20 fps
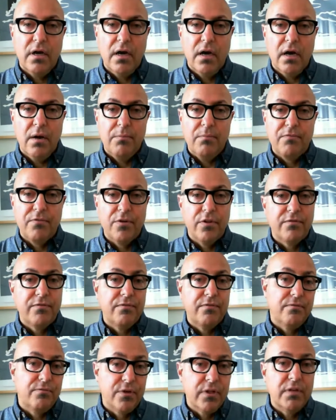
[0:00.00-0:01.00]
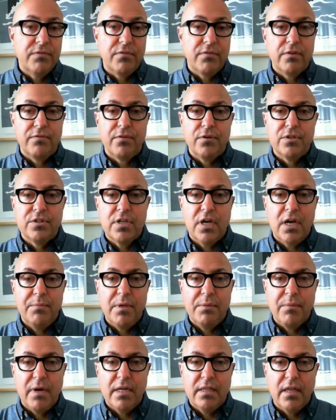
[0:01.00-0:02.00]
for the first
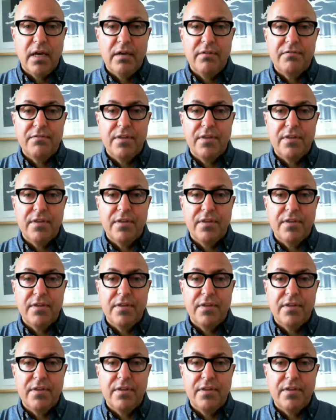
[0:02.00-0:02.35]
time in my life